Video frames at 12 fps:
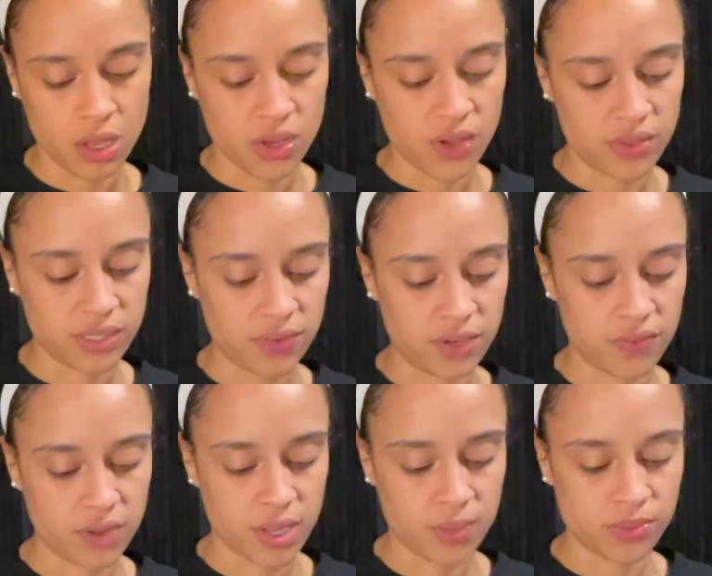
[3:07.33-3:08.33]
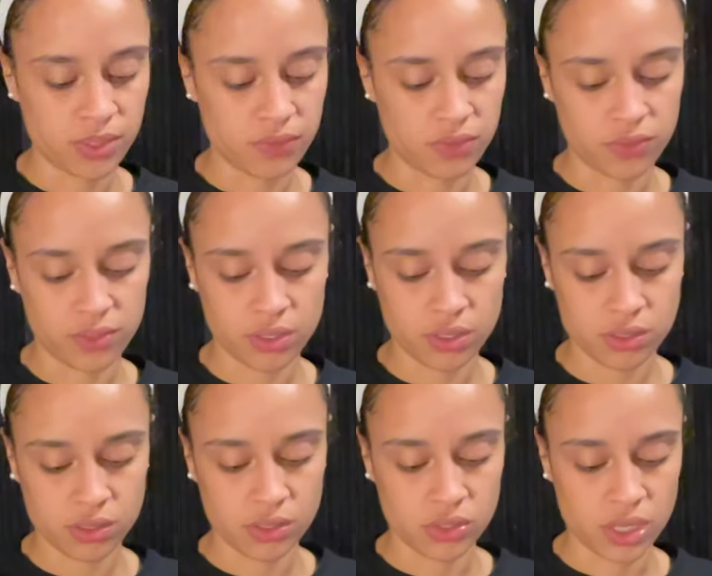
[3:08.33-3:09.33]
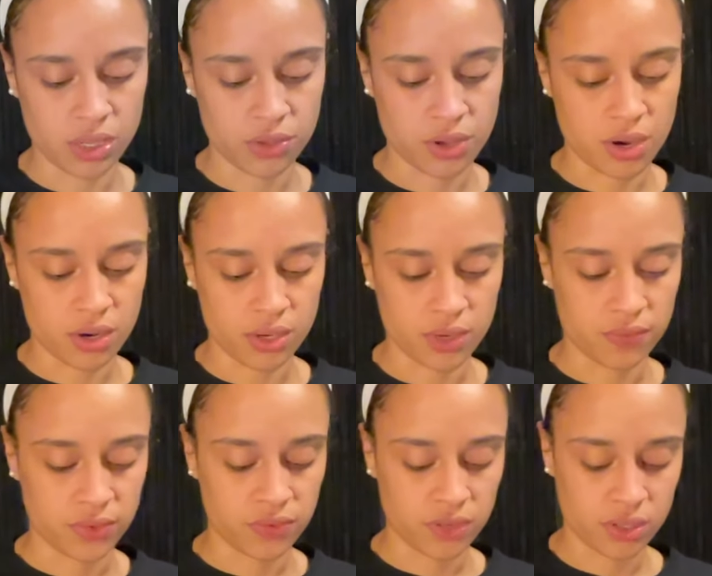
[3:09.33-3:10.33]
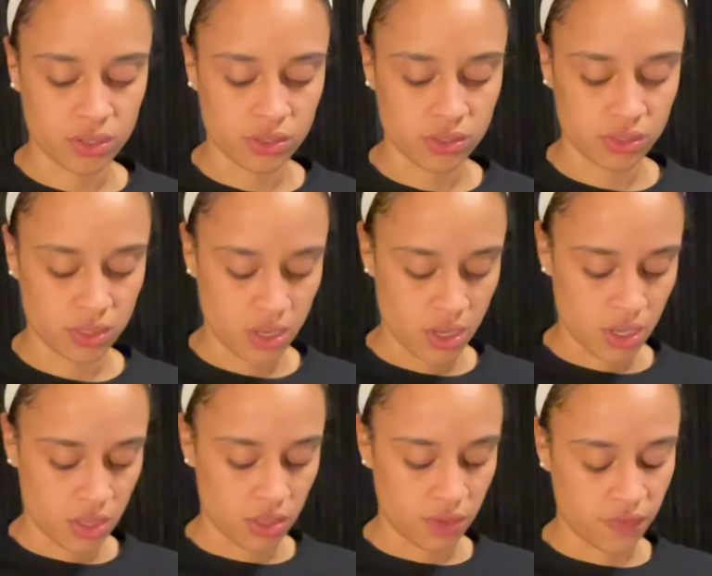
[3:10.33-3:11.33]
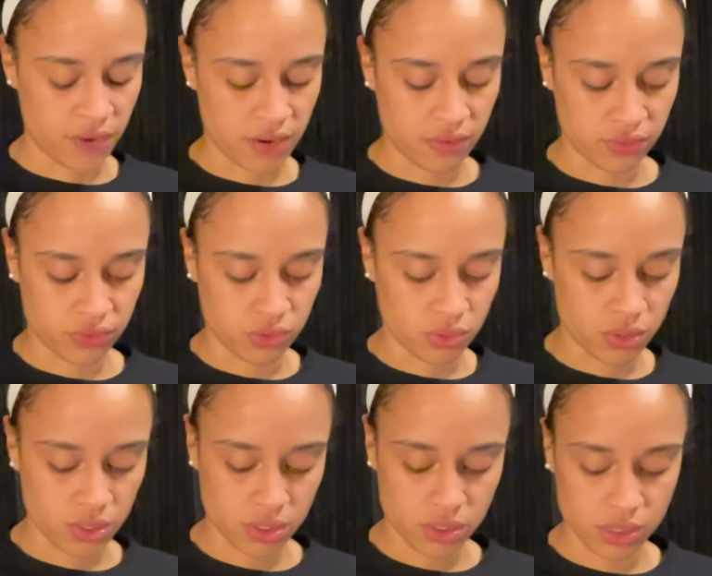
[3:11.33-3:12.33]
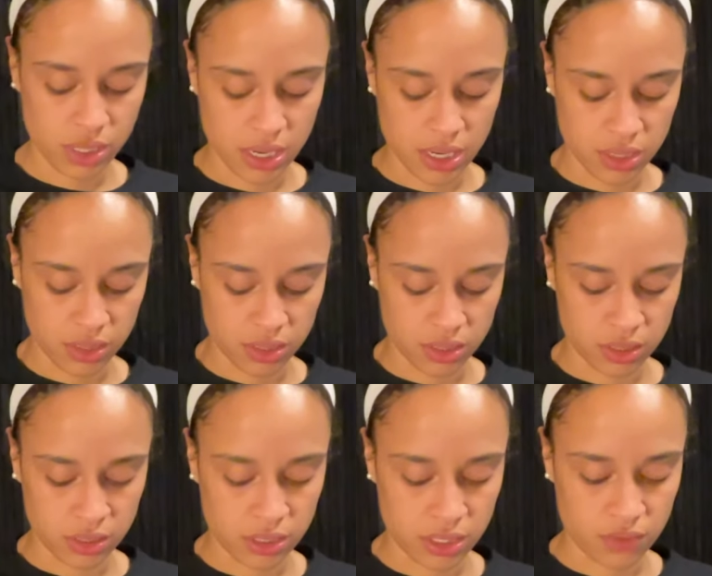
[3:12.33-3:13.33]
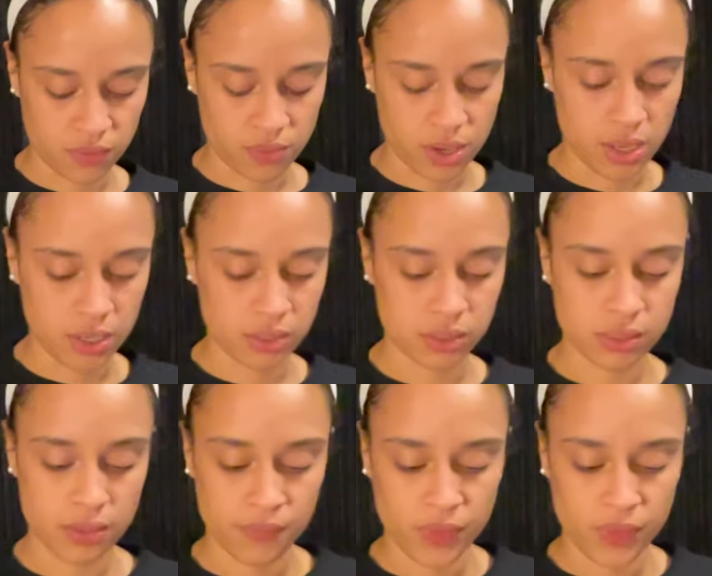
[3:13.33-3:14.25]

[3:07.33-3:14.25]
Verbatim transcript: Yo, the Seven of Cups in reverse, the Death card in reverse the Five of Swords and the Ten of Wands.